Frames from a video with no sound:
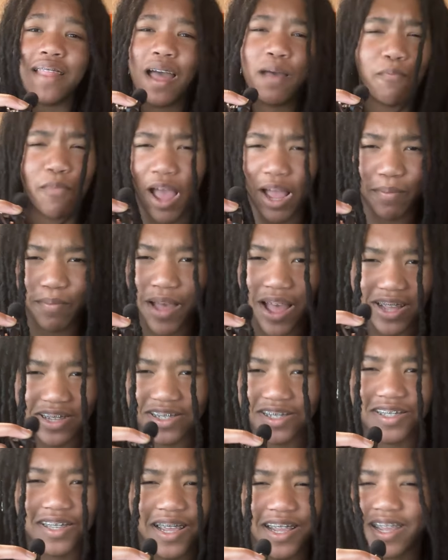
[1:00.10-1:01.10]
that backpack
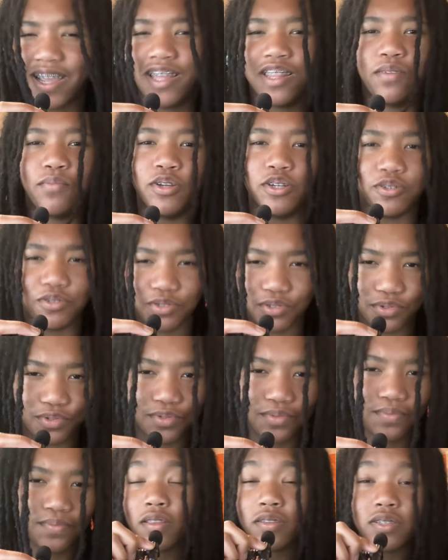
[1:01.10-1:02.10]
since like elementary
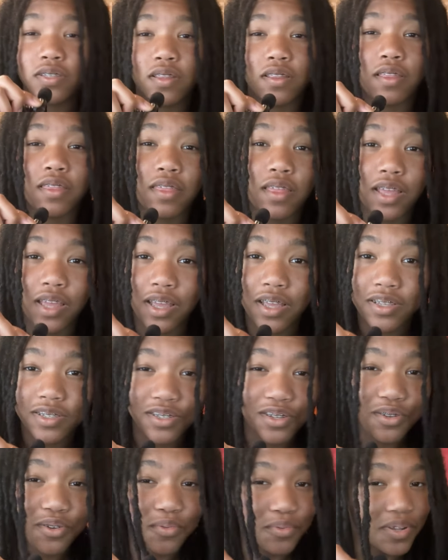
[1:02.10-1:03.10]
school. See, the thing is,
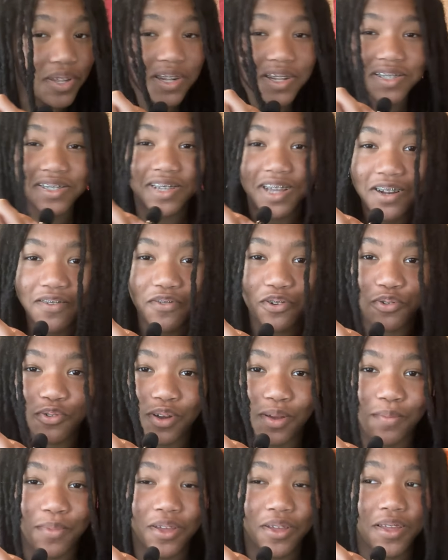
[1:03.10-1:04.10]
you don't need a ton of
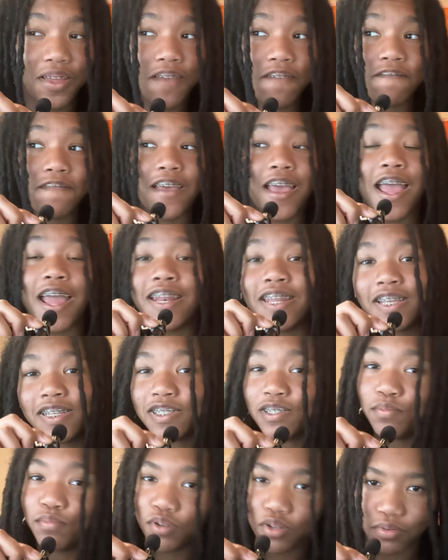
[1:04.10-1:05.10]
equipment, if any,
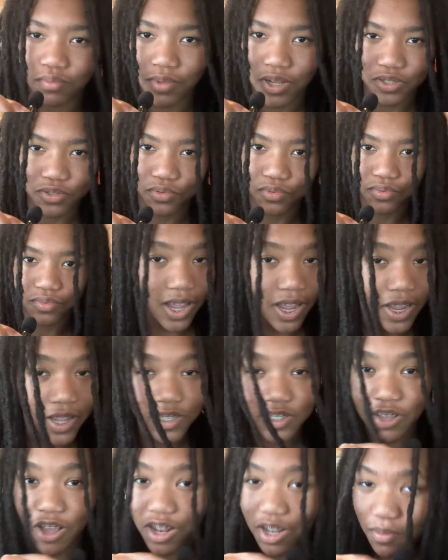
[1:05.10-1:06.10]
to build muscle.
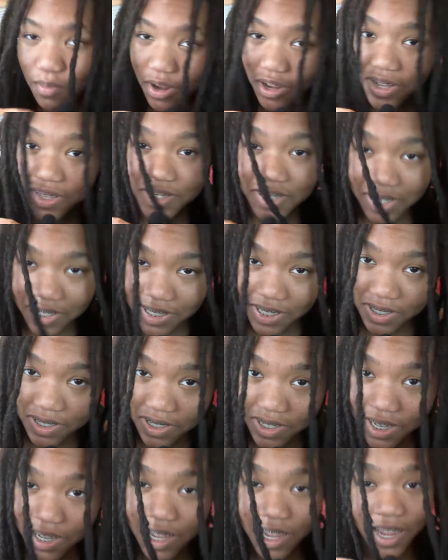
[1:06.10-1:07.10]
It's all about
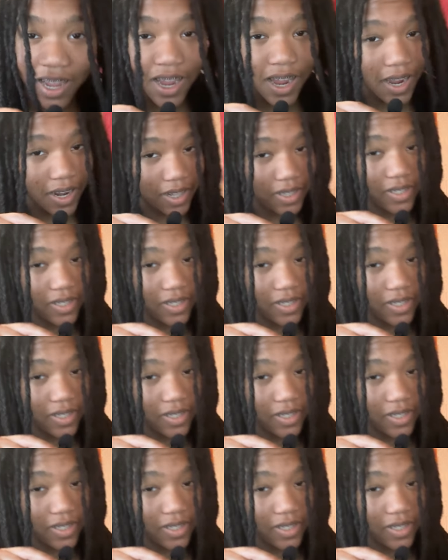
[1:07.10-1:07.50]
consistency and